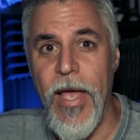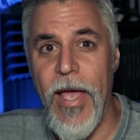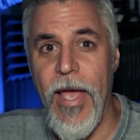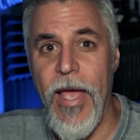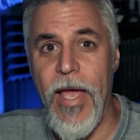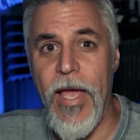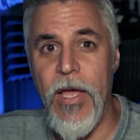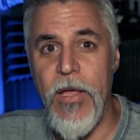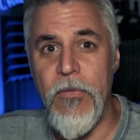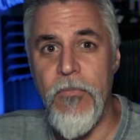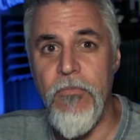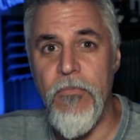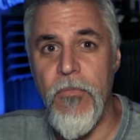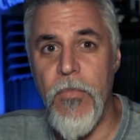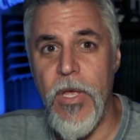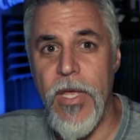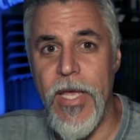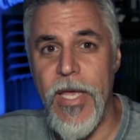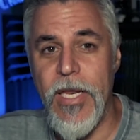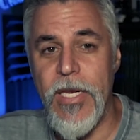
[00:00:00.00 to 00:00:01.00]
And
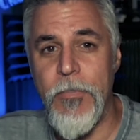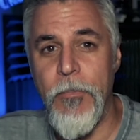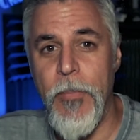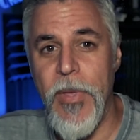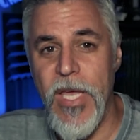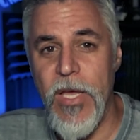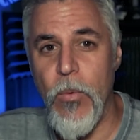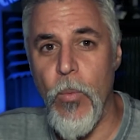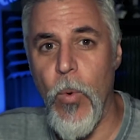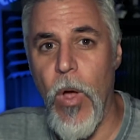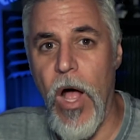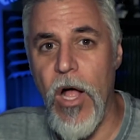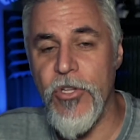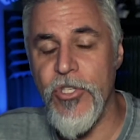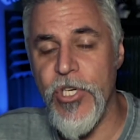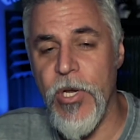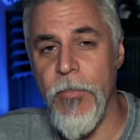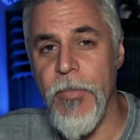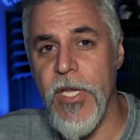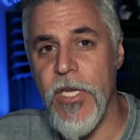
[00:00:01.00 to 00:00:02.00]
in a bit, I'll
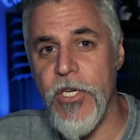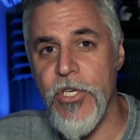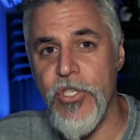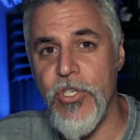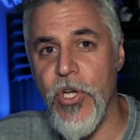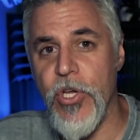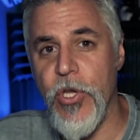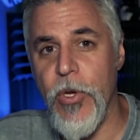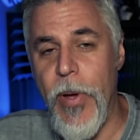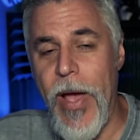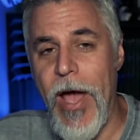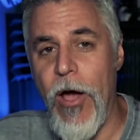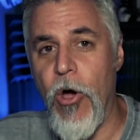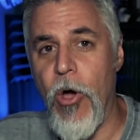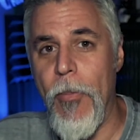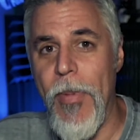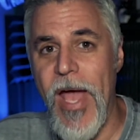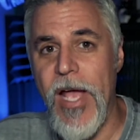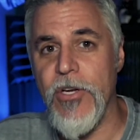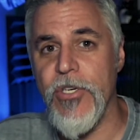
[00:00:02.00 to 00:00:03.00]
jump in to show you how
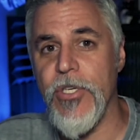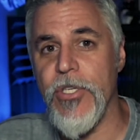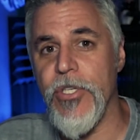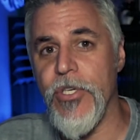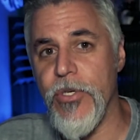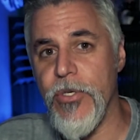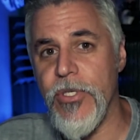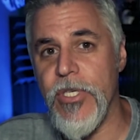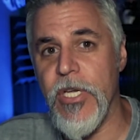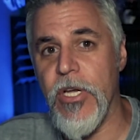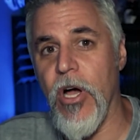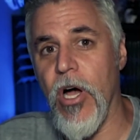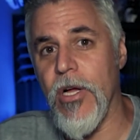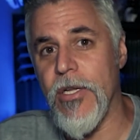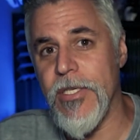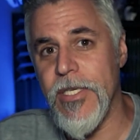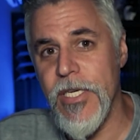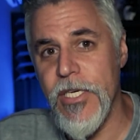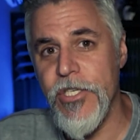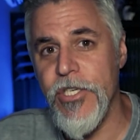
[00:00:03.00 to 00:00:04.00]
I'm actually using
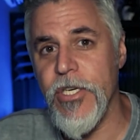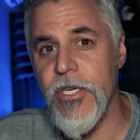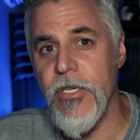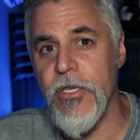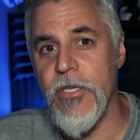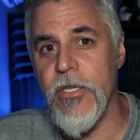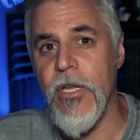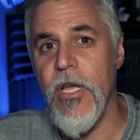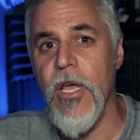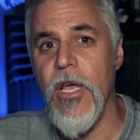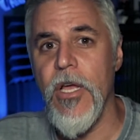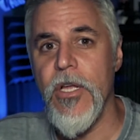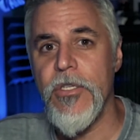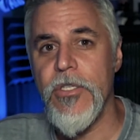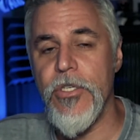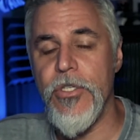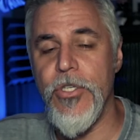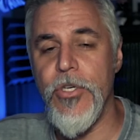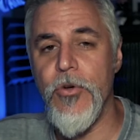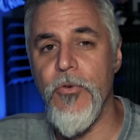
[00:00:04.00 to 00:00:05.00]
Audition
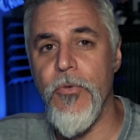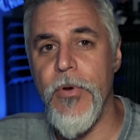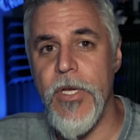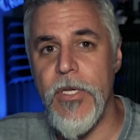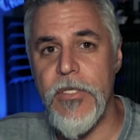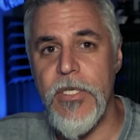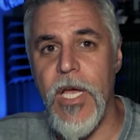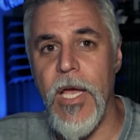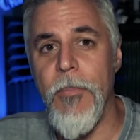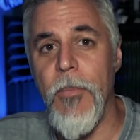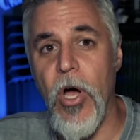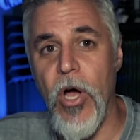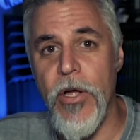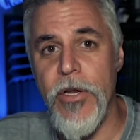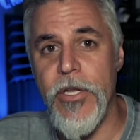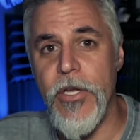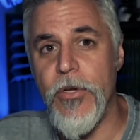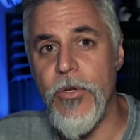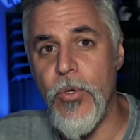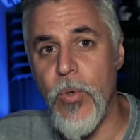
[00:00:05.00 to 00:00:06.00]
to do real-time
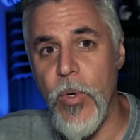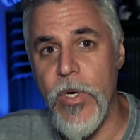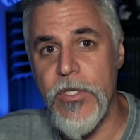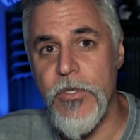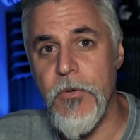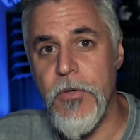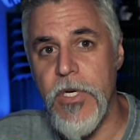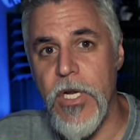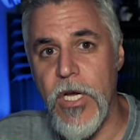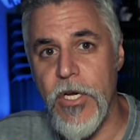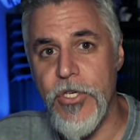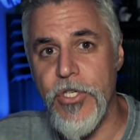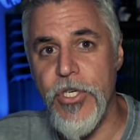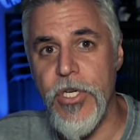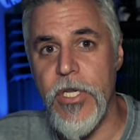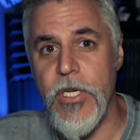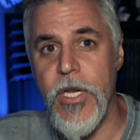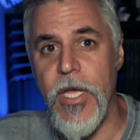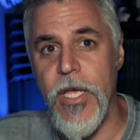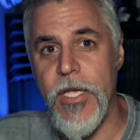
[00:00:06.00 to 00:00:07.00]
audio noise
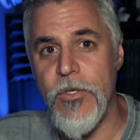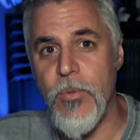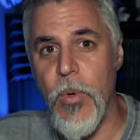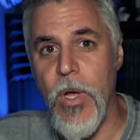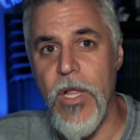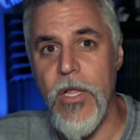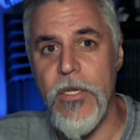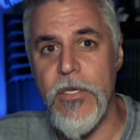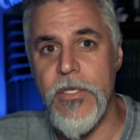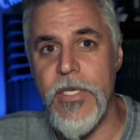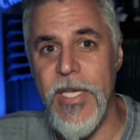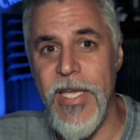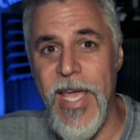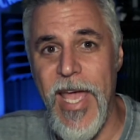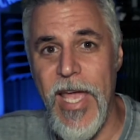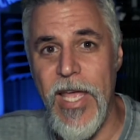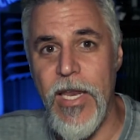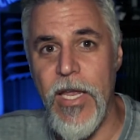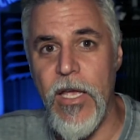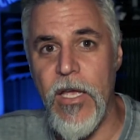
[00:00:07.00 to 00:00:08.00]
reduction as well as
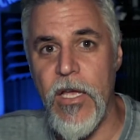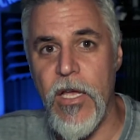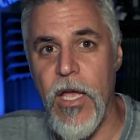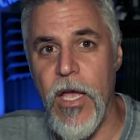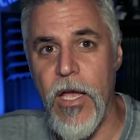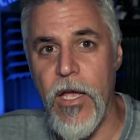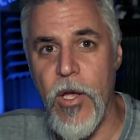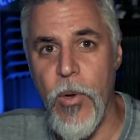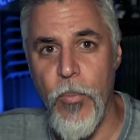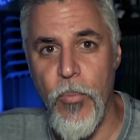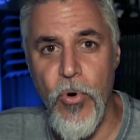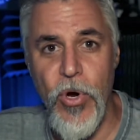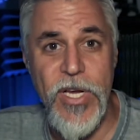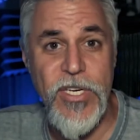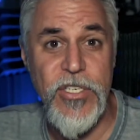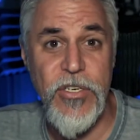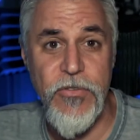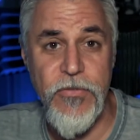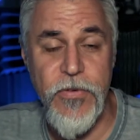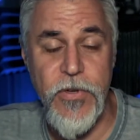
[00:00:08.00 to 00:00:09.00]
gating
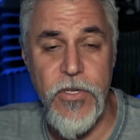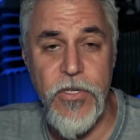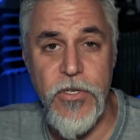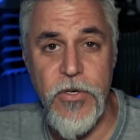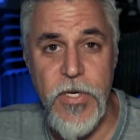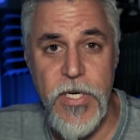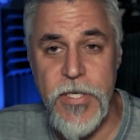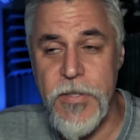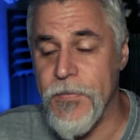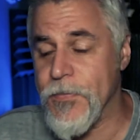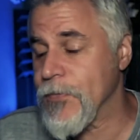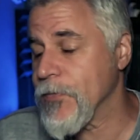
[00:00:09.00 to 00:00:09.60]
compression filtering.